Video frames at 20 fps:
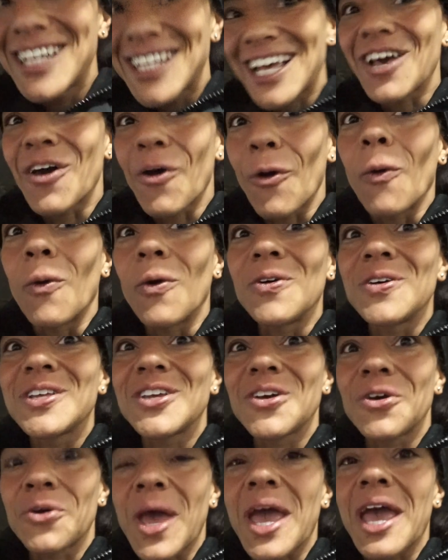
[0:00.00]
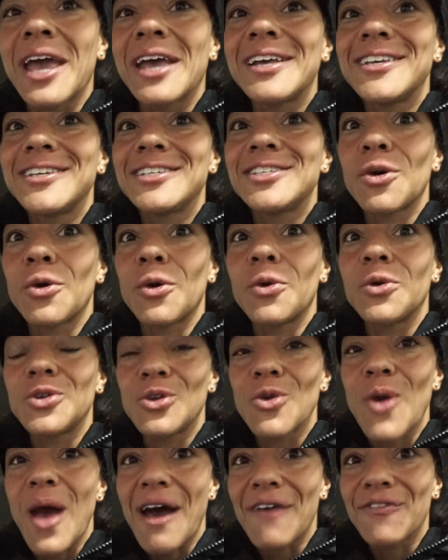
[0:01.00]
goal, okay? So
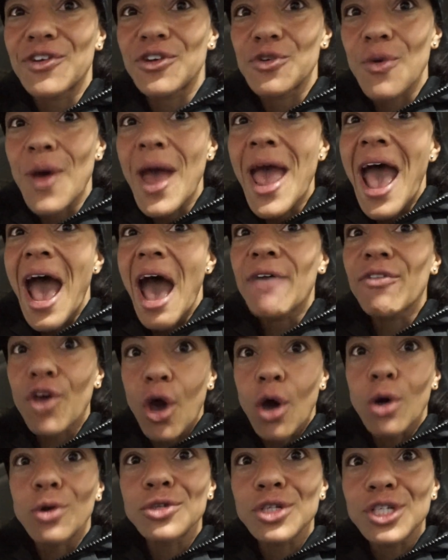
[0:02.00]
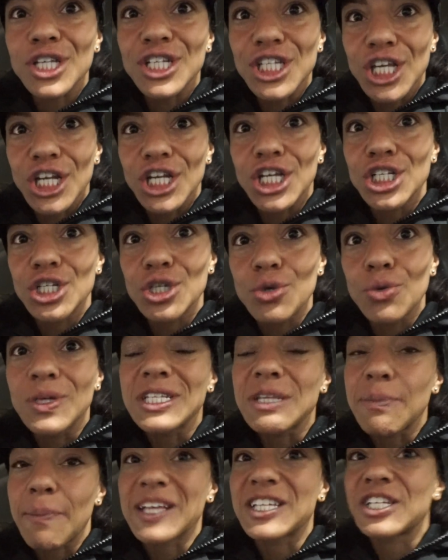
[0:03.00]
you have to have a coach that's going to do
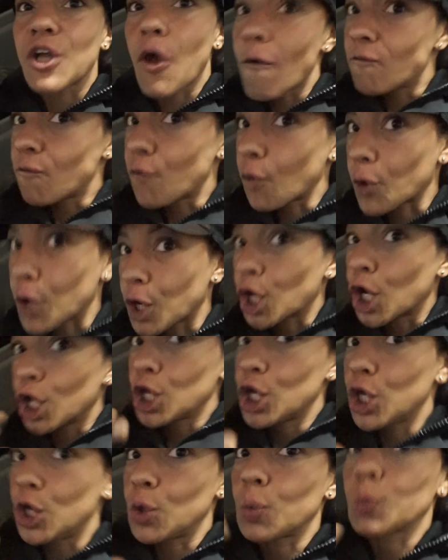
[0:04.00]
what's best for you.